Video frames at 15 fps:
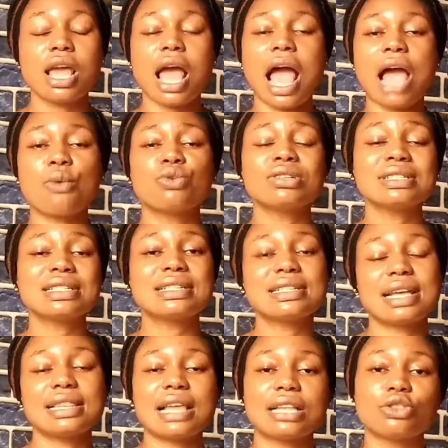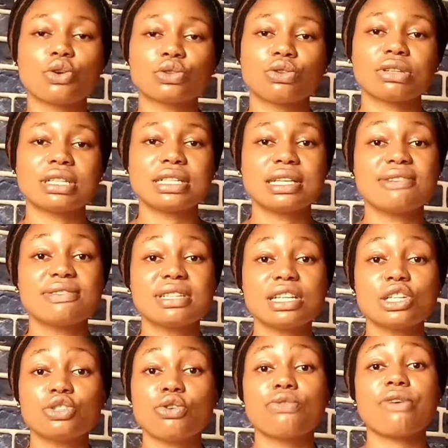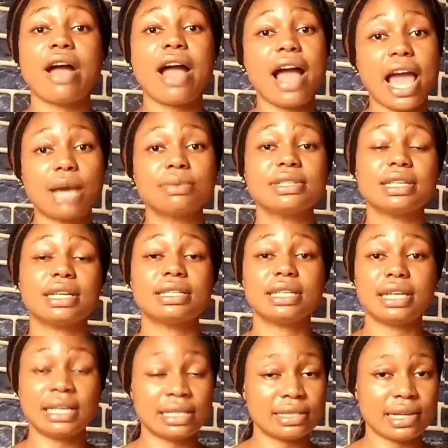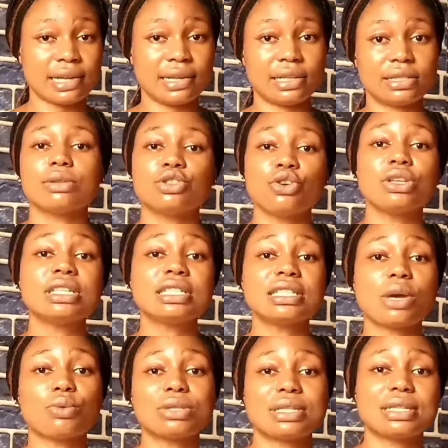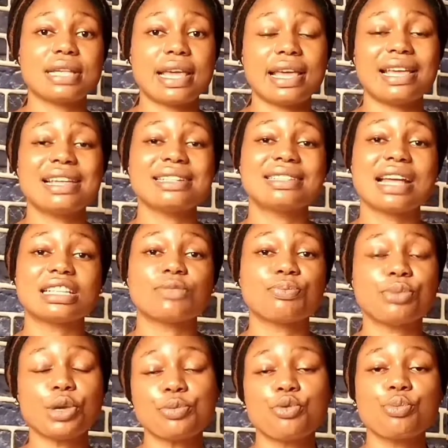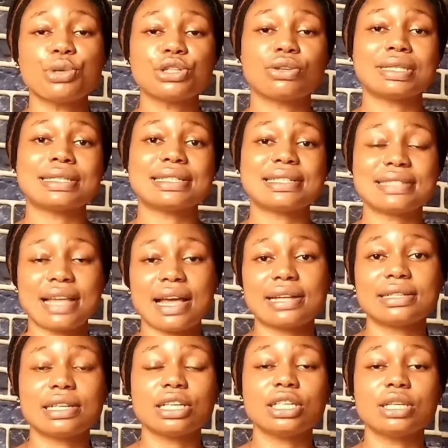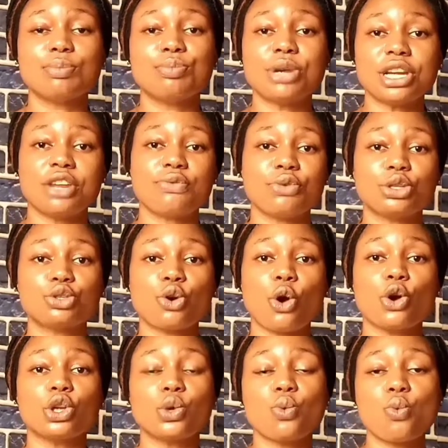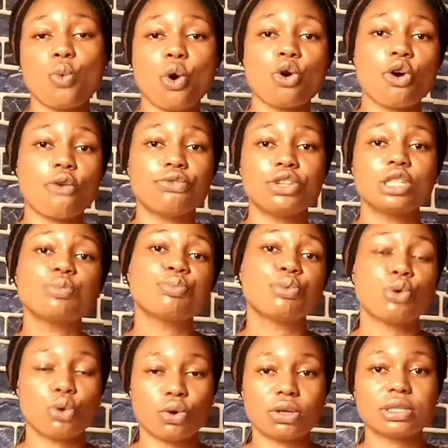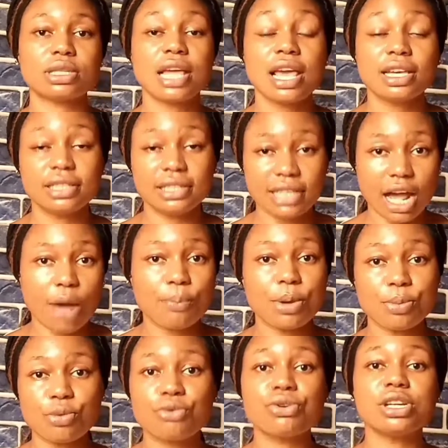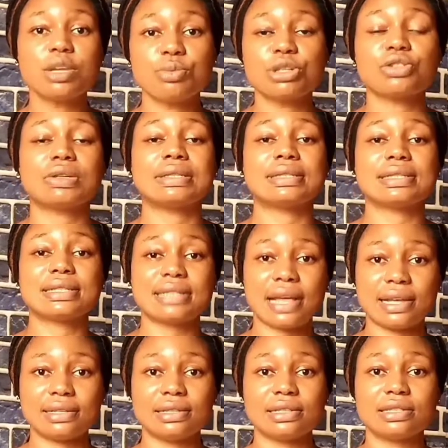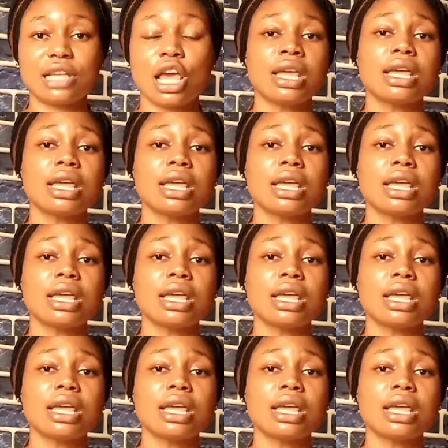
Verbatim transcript: I wouldn't say that Dr. Teals is overhyped in the internet. The only thing I would say is that people misunderstand the benefit or the work of this product. Yeah, people really misunderstand it.